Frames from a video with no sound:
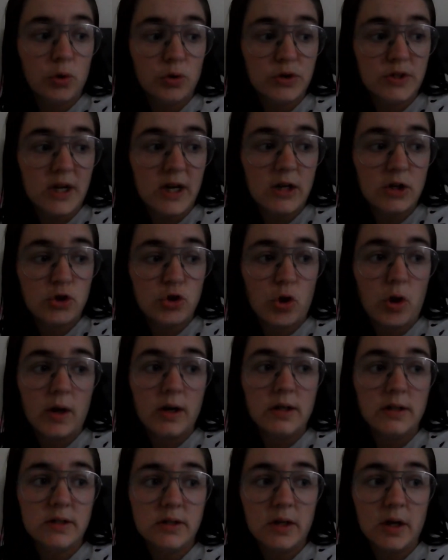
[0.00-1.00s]
all day
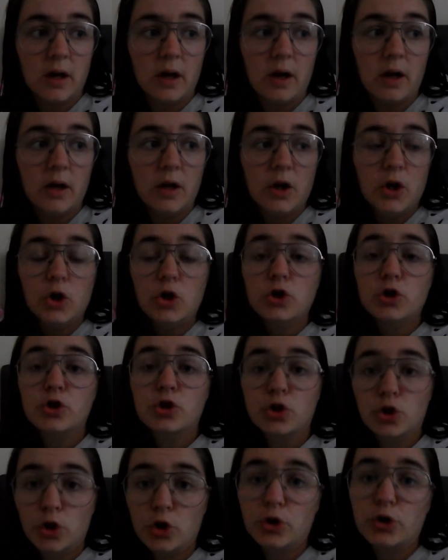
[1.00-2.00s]
trying to
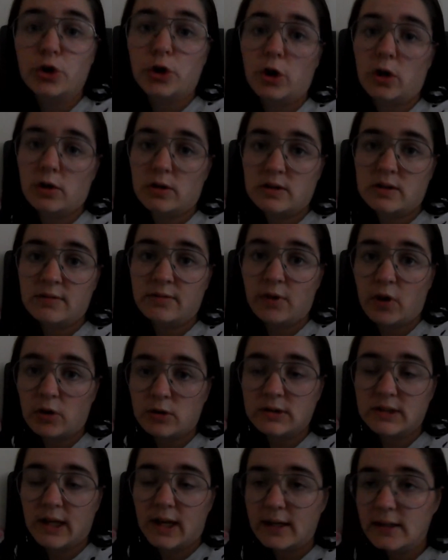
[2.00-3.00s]
sort the holiday
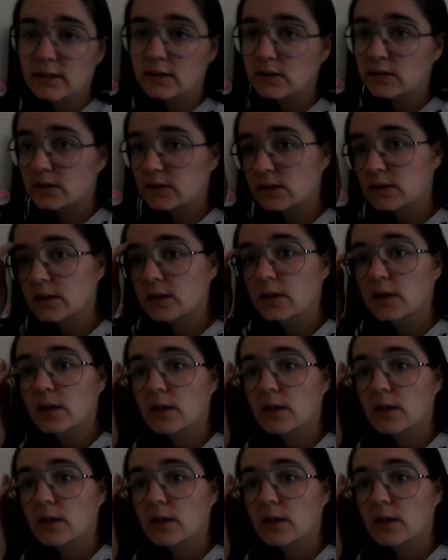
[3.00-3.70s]
vlogs out,